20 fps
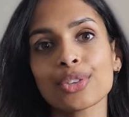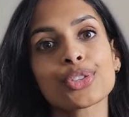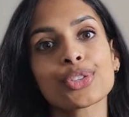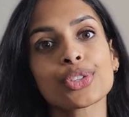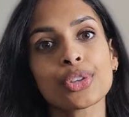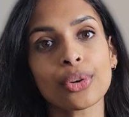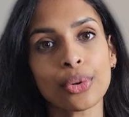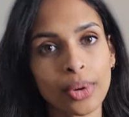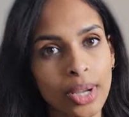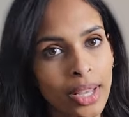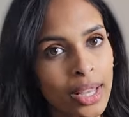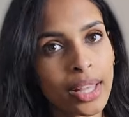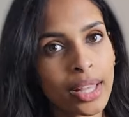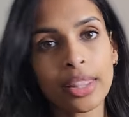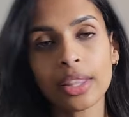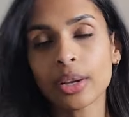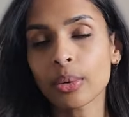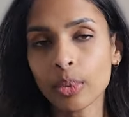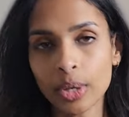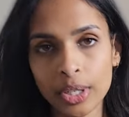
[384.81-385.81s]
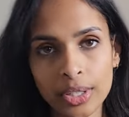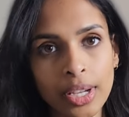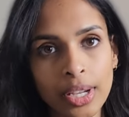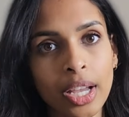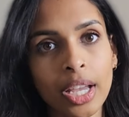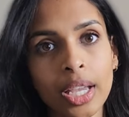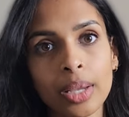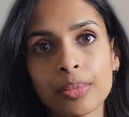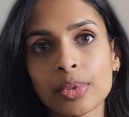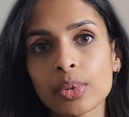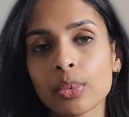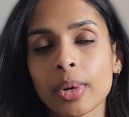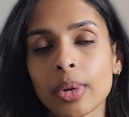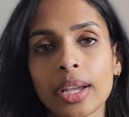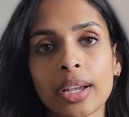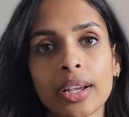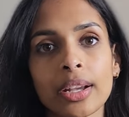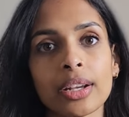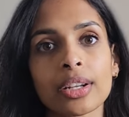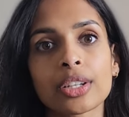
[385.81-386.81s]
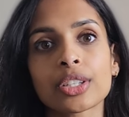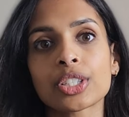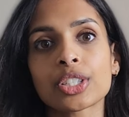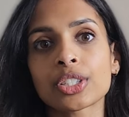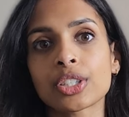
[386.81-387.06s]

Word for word: So there were times where,